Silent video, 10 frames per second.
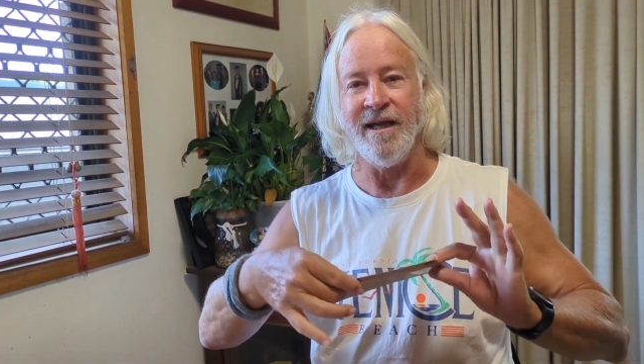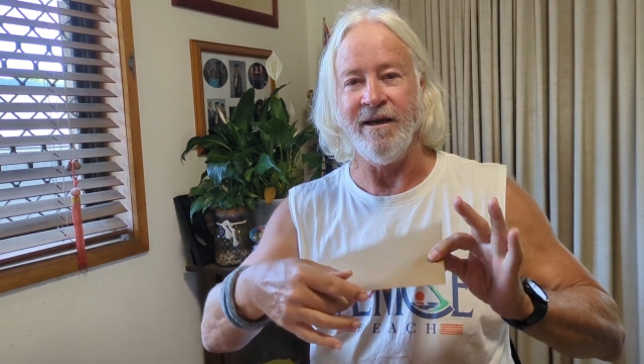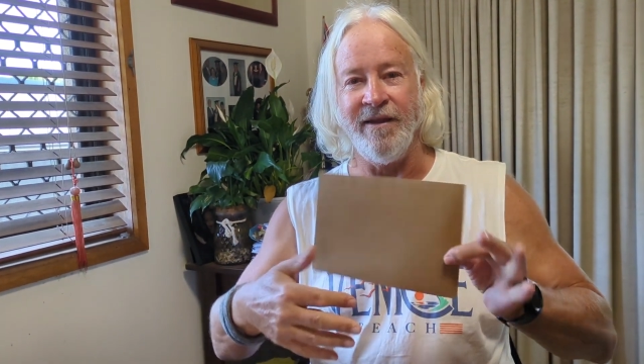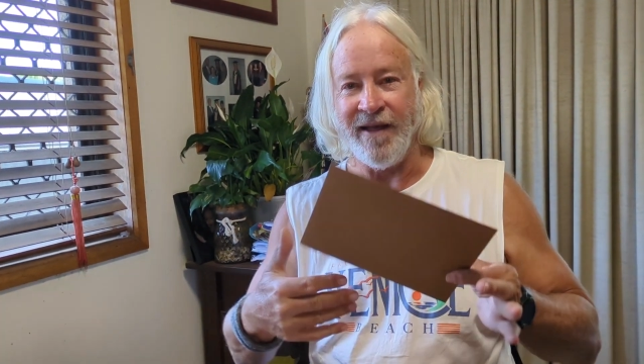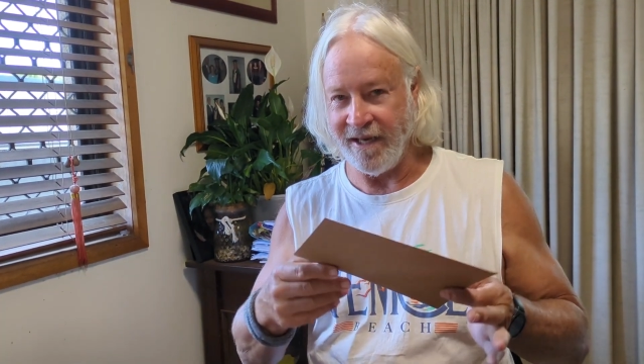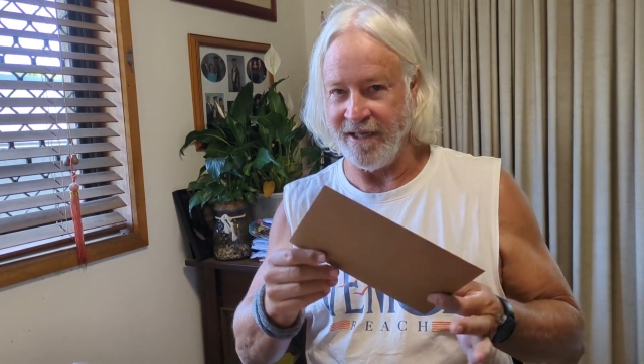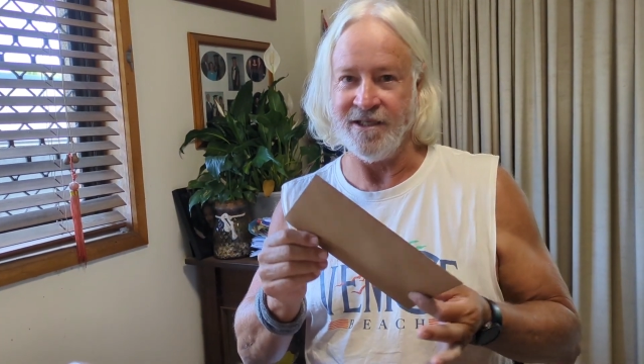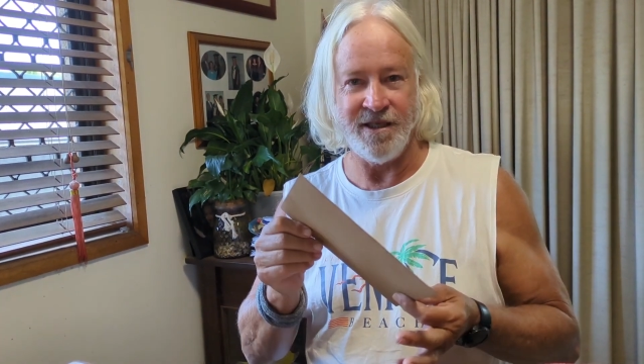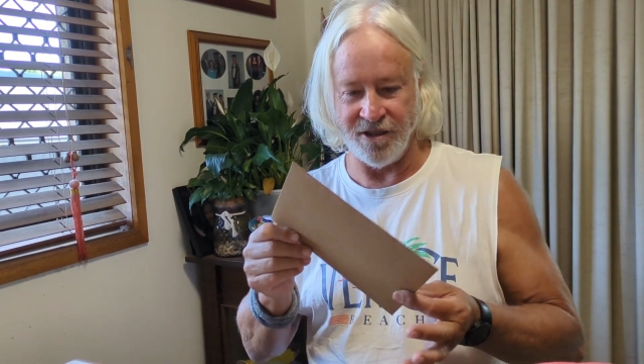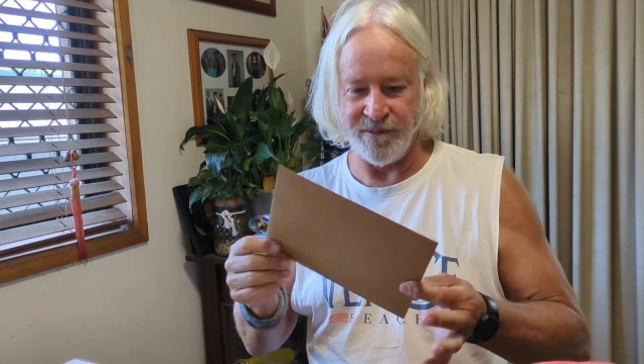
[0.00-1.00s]
Now, that
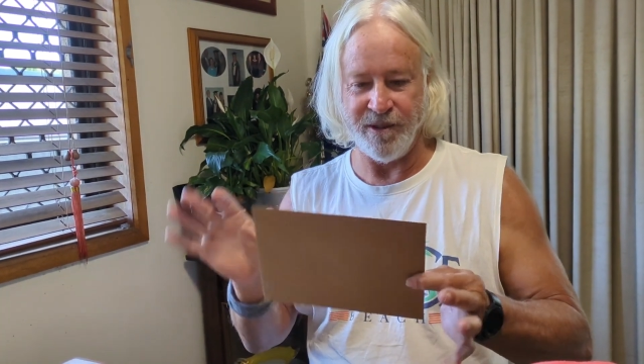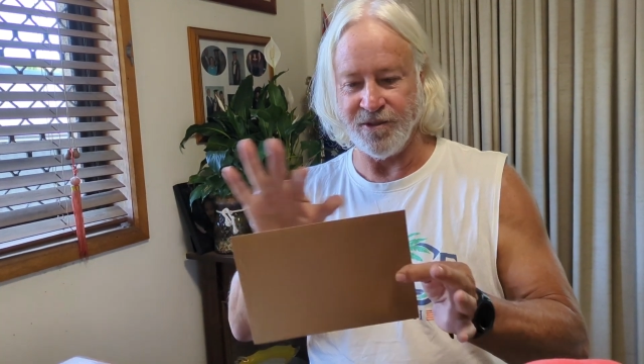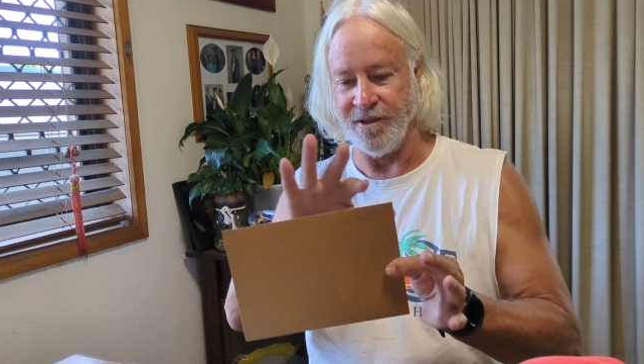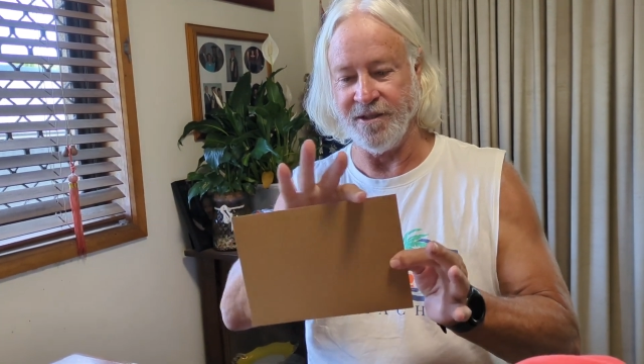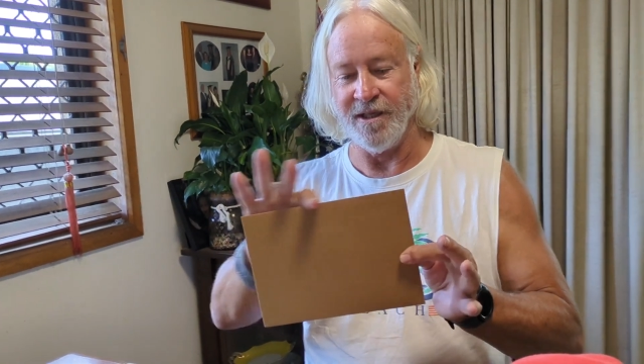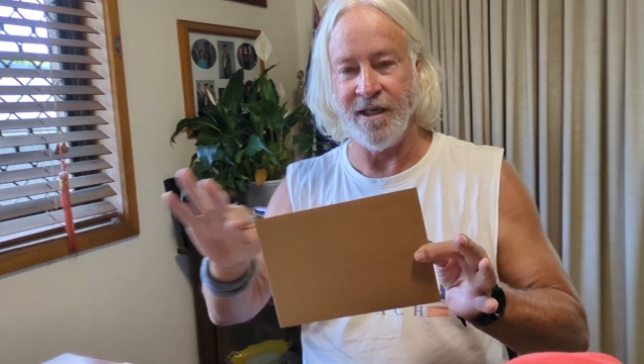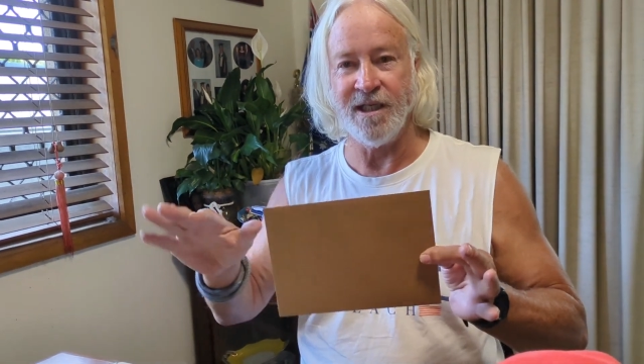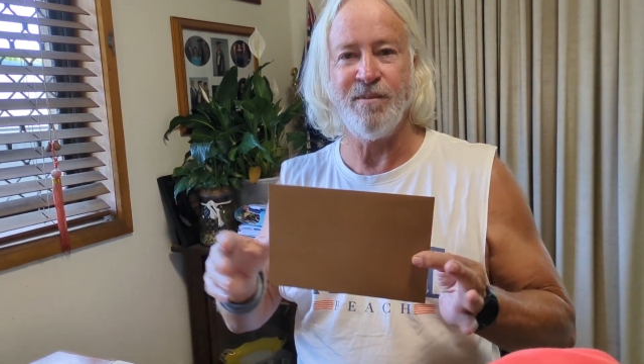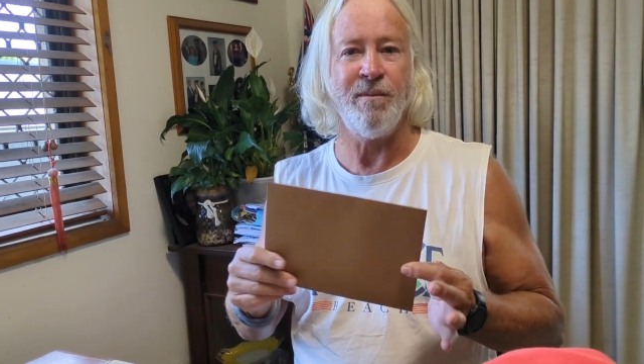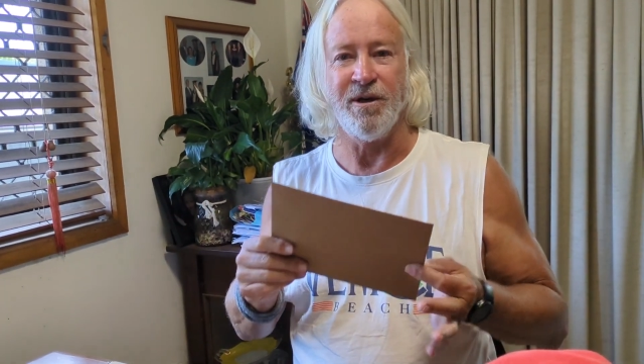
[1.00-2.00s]
is so special, isn't it?
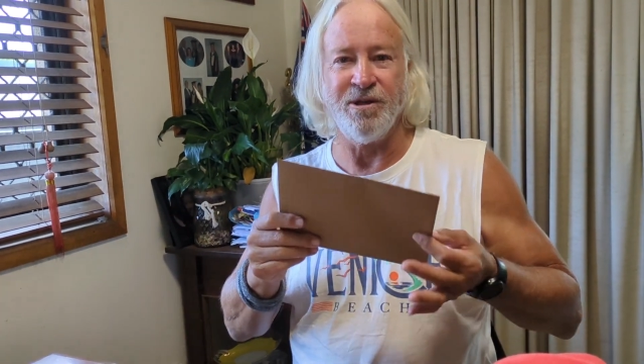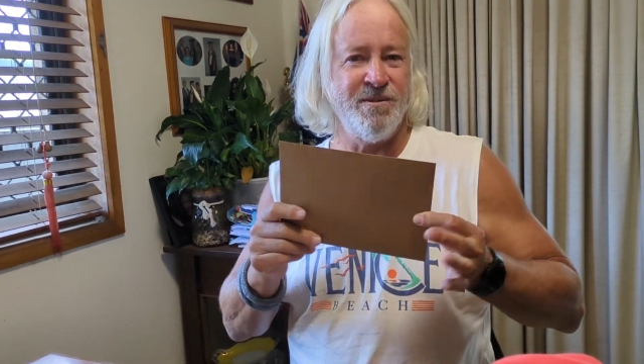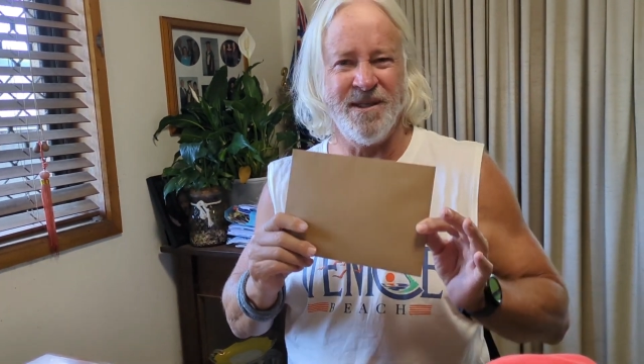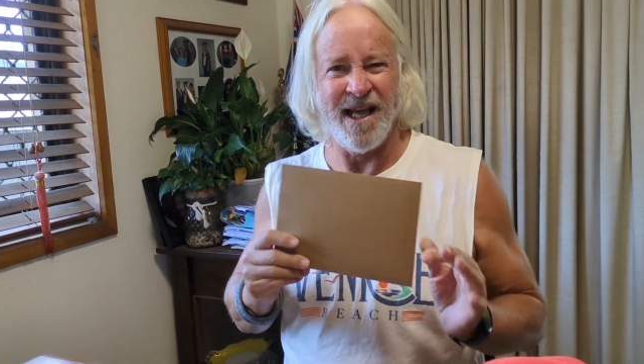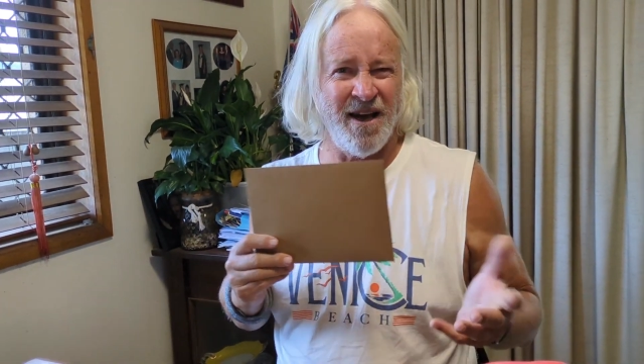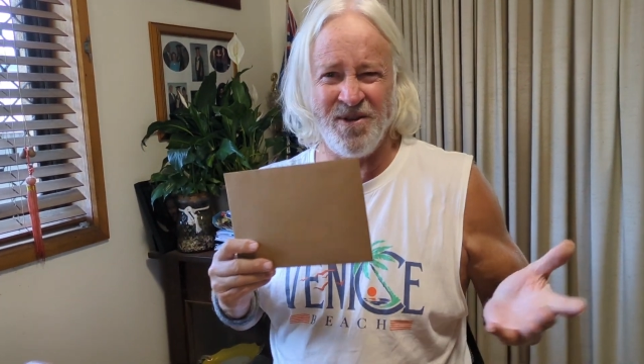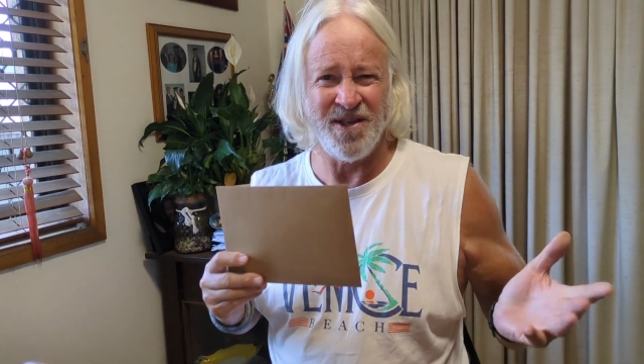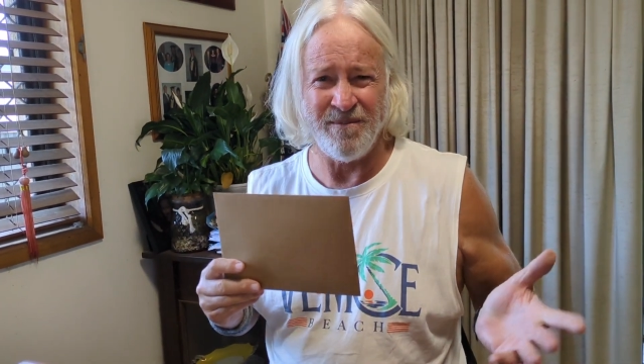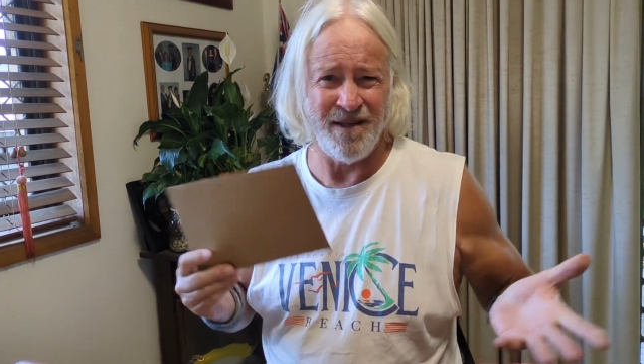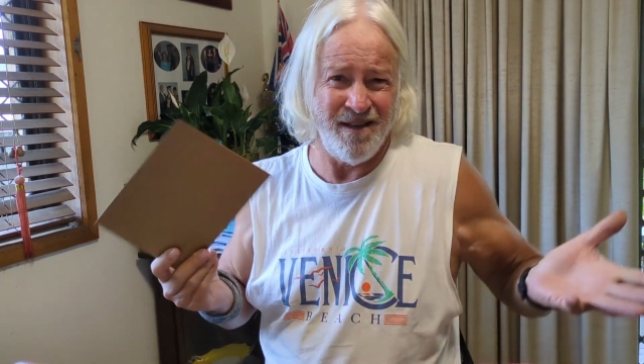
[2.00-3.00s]
It's probably a Christmas card or
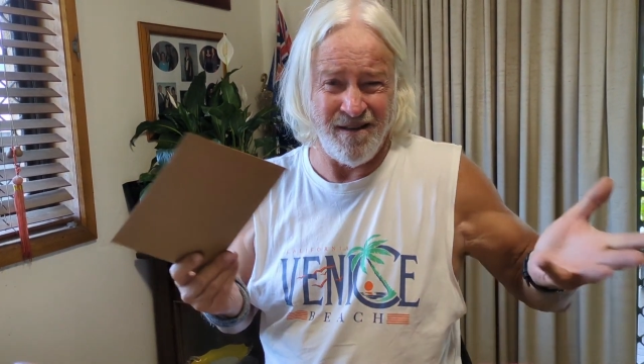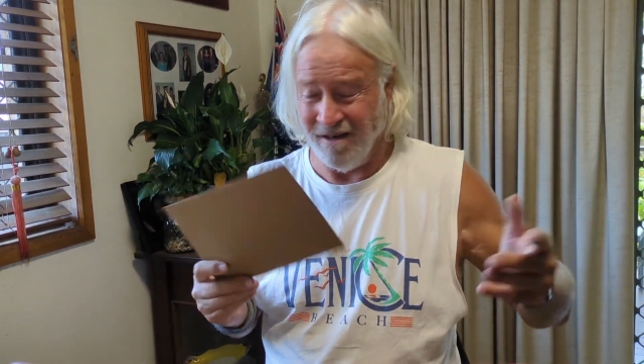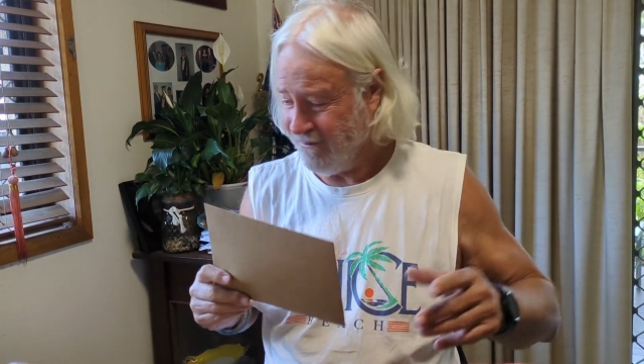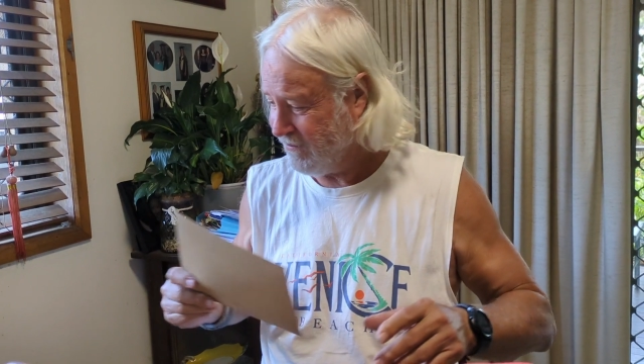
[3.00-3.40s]
something. I don't know.